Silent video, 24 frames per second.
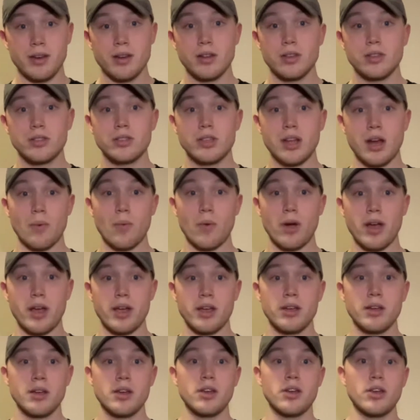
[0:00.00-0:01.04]
So that way,
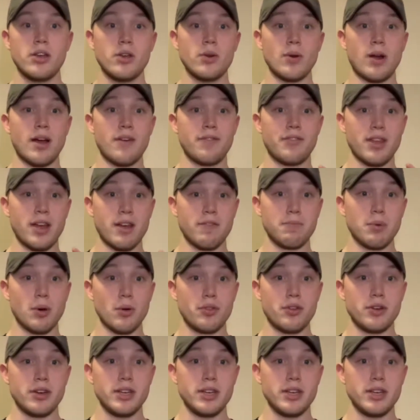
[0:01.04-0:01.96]
you don't have to have both your